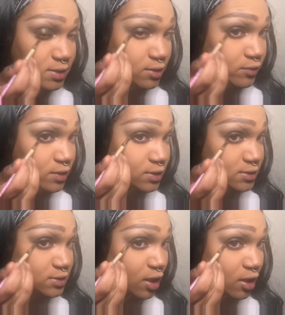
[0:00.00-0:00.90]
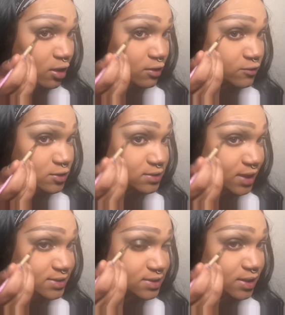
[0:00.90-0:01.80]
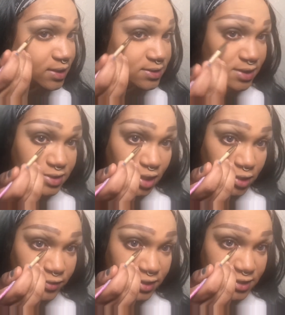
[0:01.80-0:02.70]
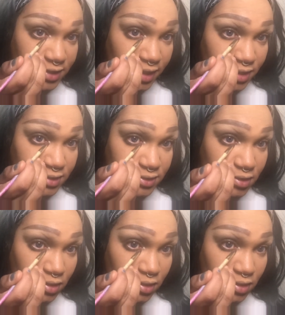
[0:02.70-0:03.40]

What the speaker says: Really soft, just nice and easy is all it really takes.